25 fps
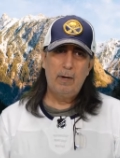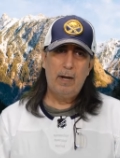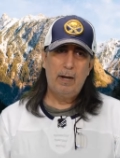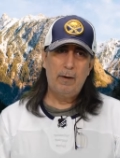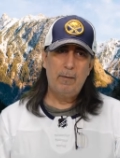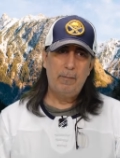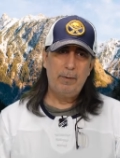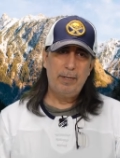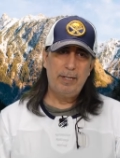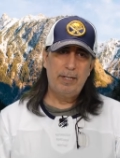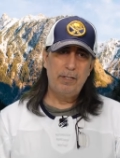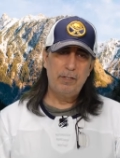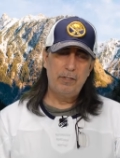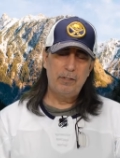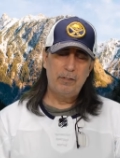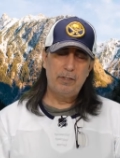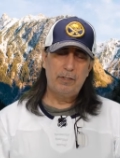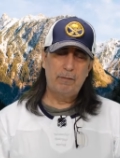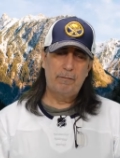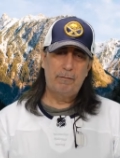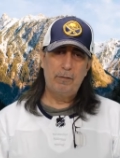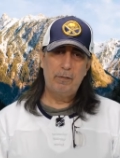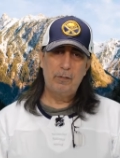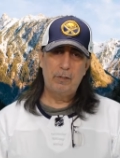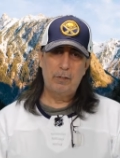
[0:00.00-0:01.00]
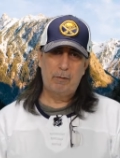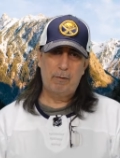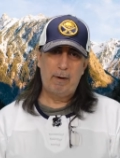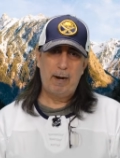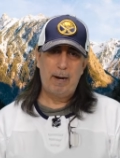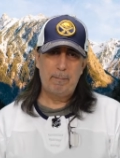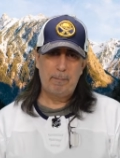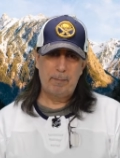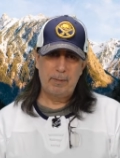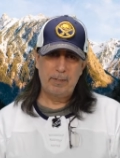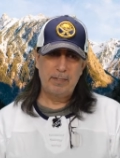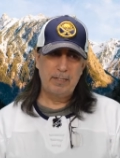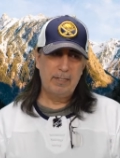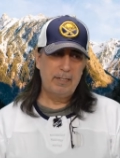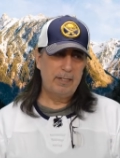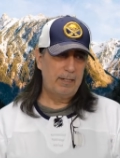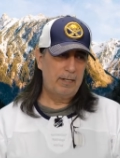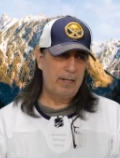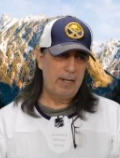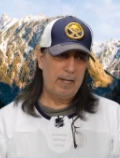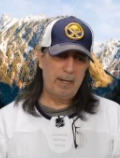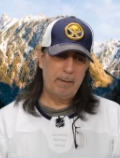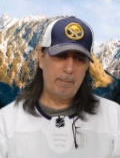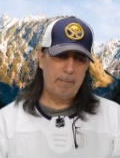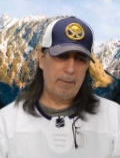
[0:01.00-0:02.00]
we could use a few scrappers in the
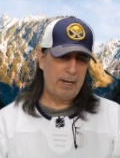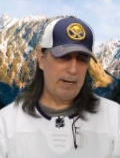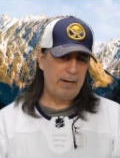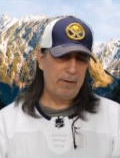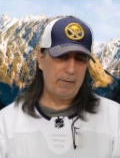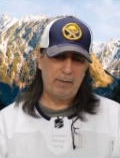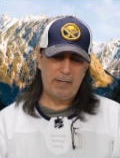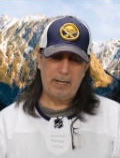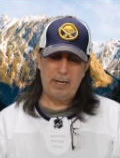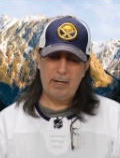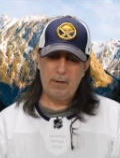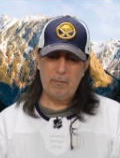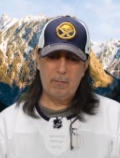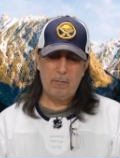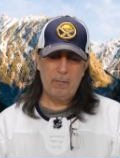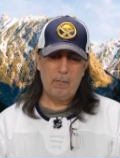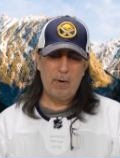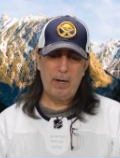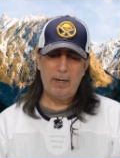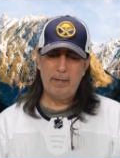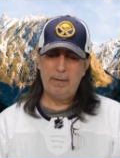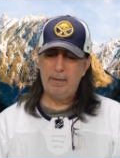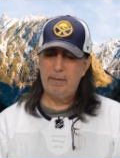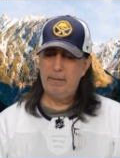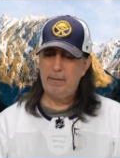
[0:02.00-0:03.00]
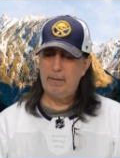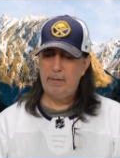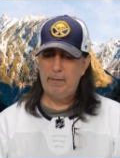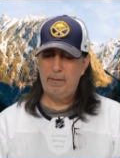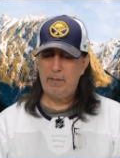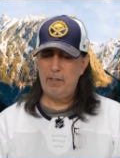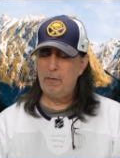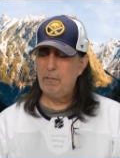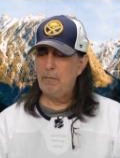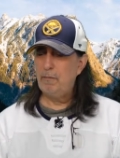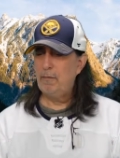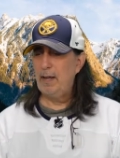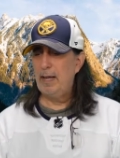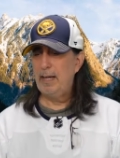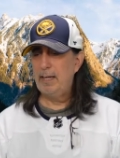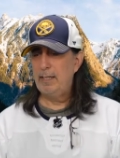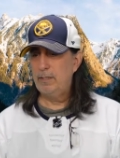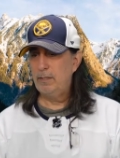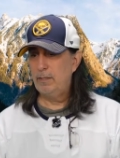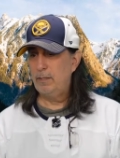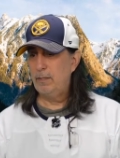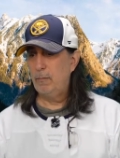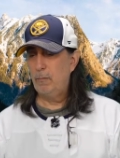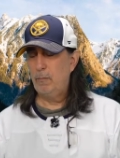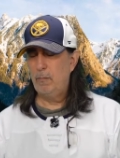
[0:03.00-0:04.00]
lineup. I don't care what the new
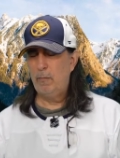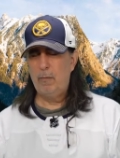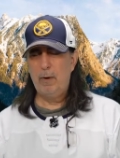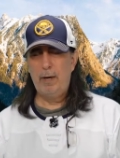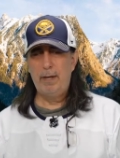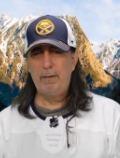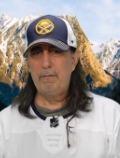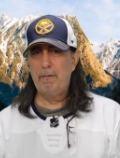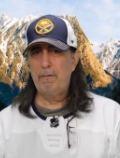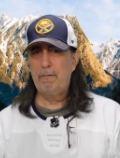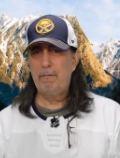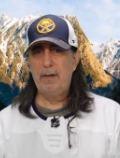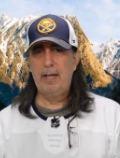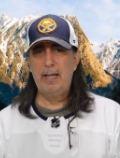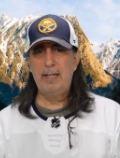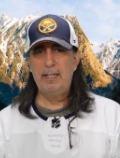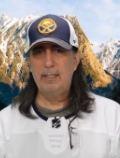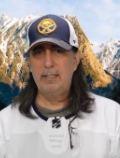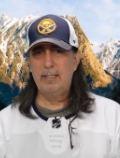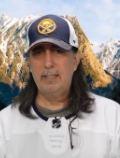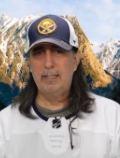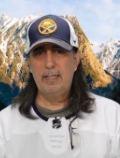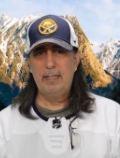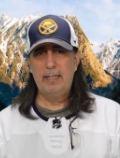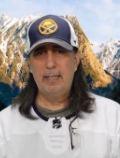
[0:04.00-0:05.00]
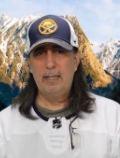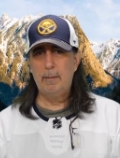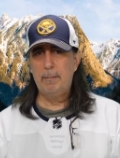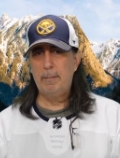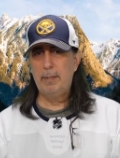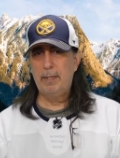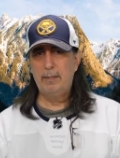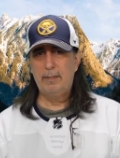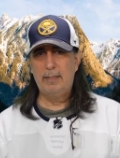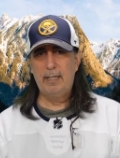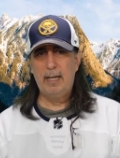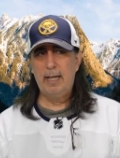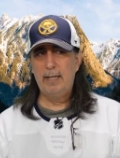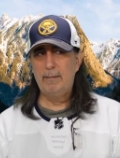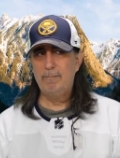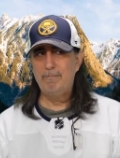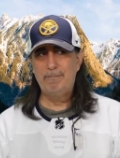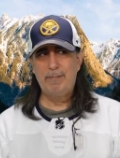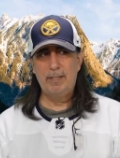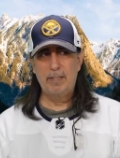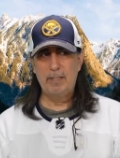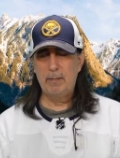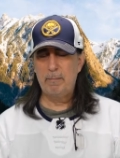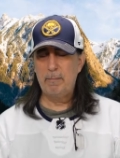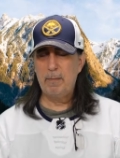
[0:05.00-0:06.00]
fans, wave of fans, think about that.
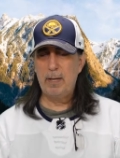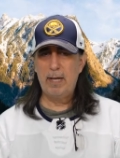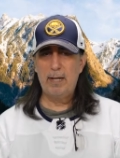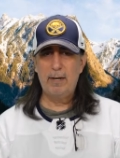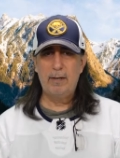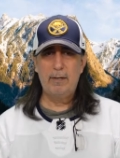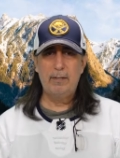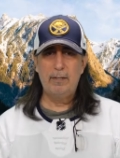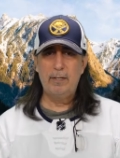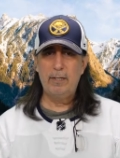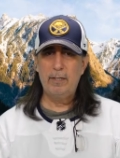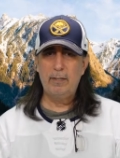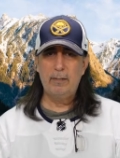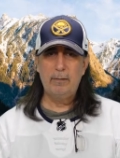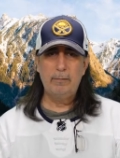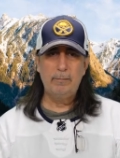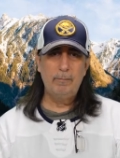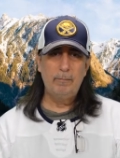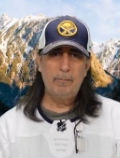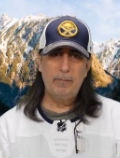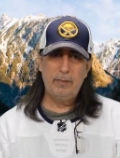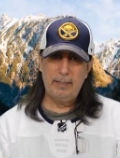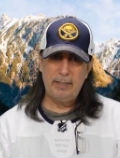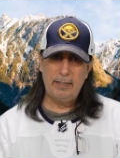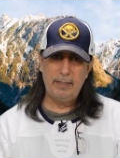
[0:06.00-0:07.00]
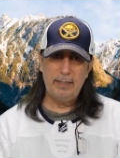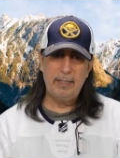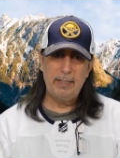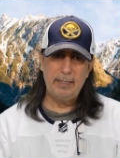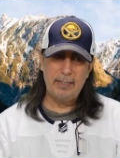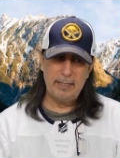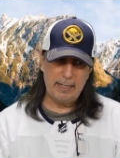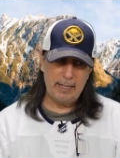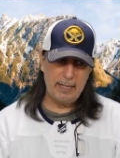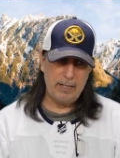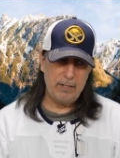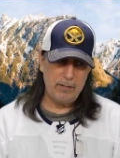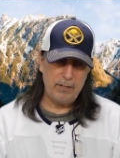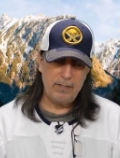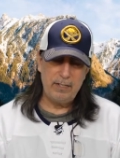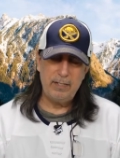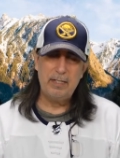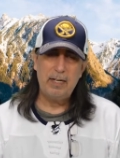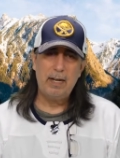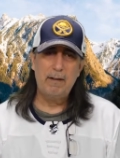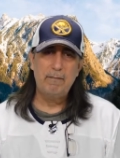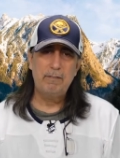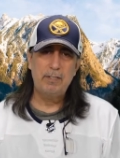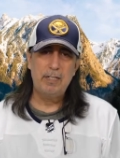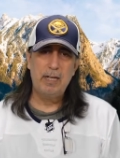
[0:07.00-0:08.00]
Doesn't matter. No, you need
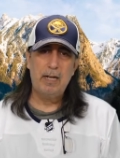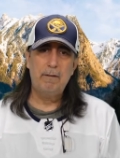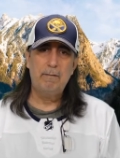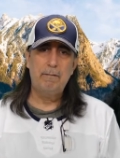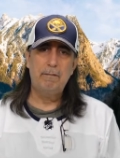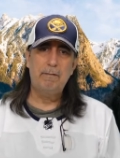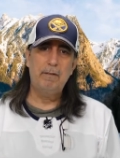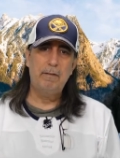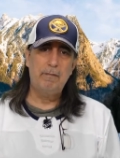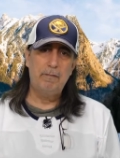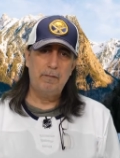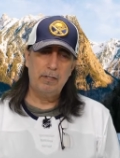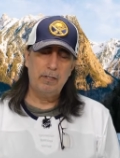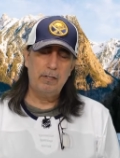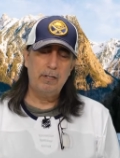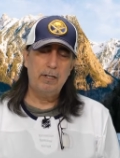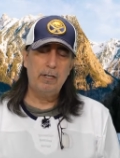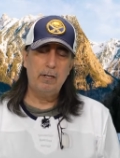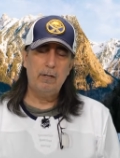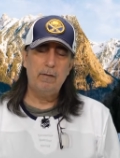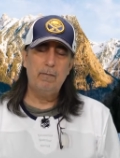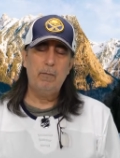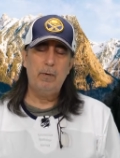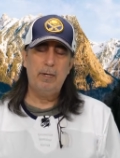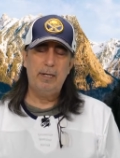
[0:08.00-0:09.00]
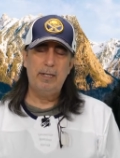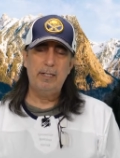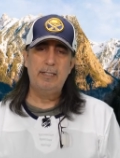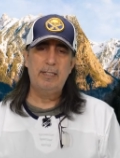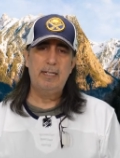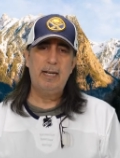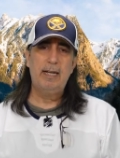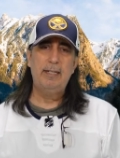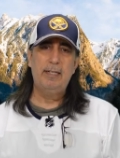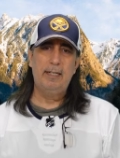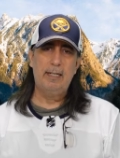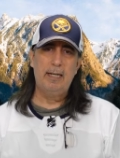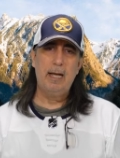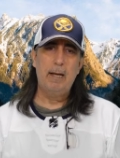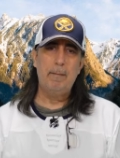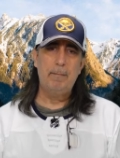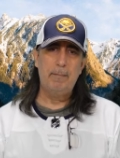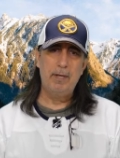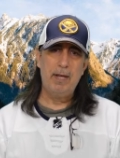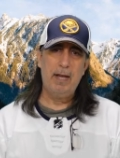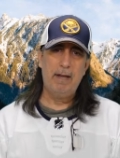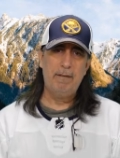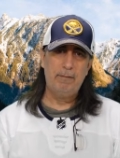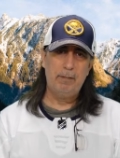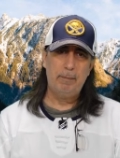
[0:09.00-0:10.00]
to have tough. If you're going to win a Stanley Cup,
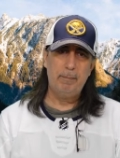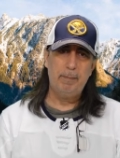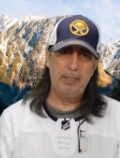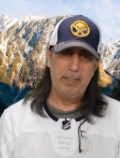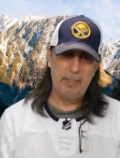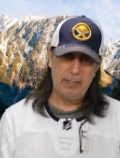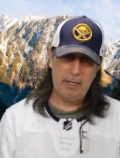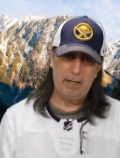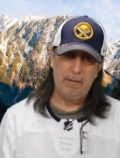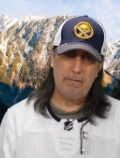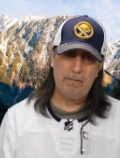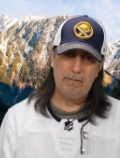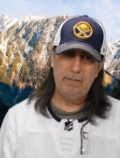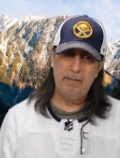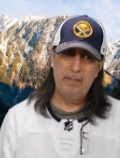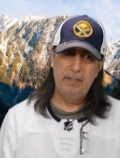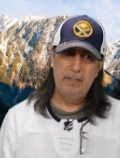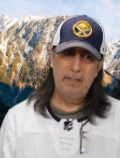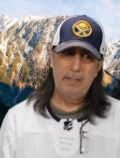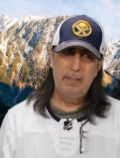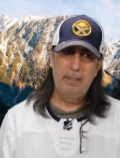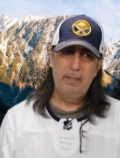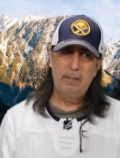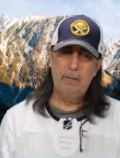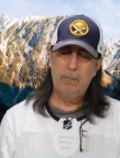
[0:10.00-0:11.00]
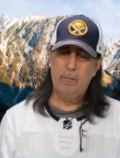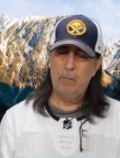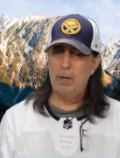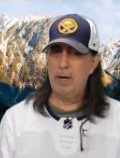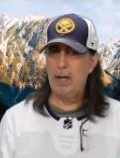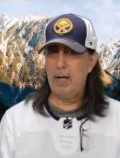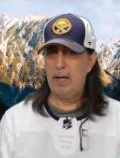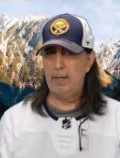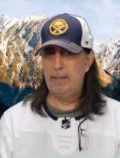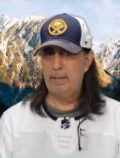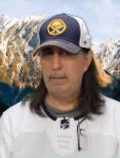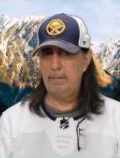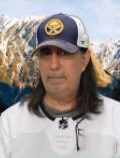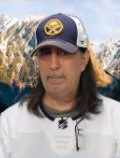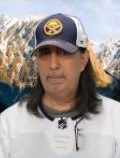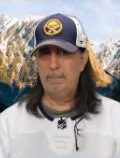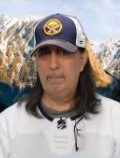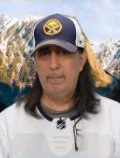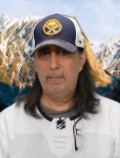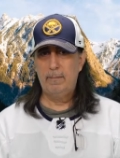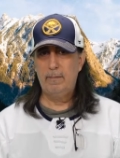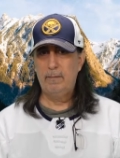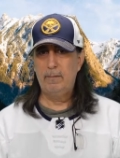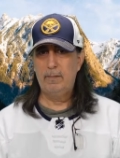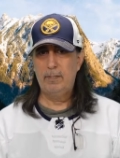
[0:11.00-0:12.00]
you have to be tough. We're not.
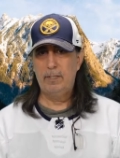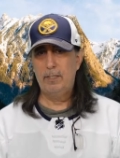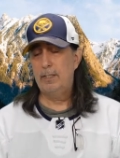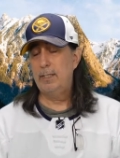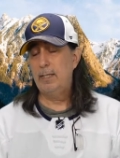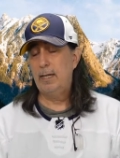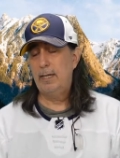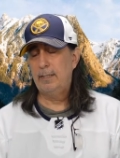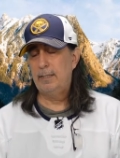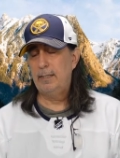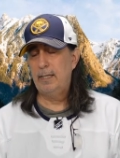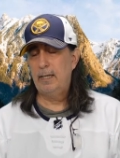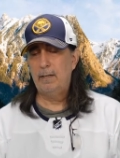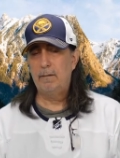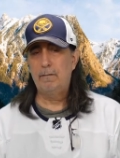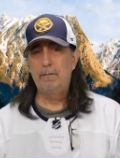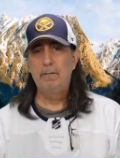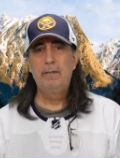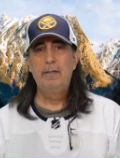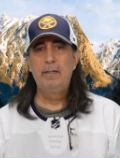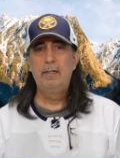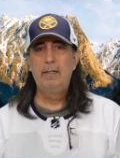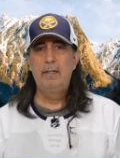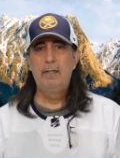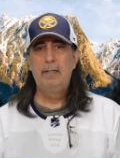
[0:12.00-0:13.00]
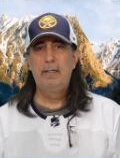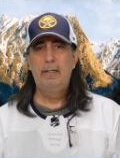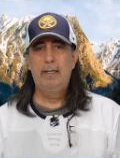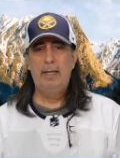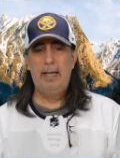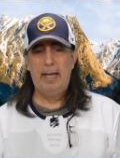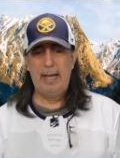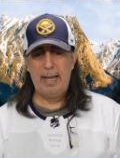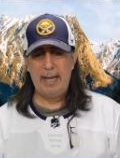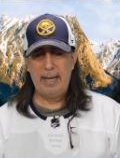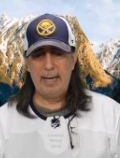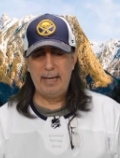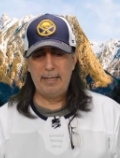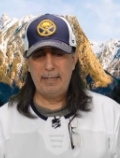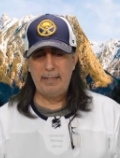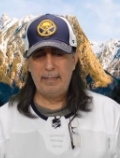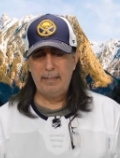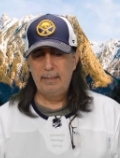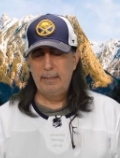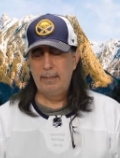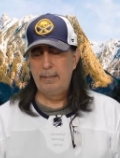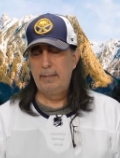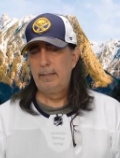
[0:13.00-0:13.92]
We're just not tough. And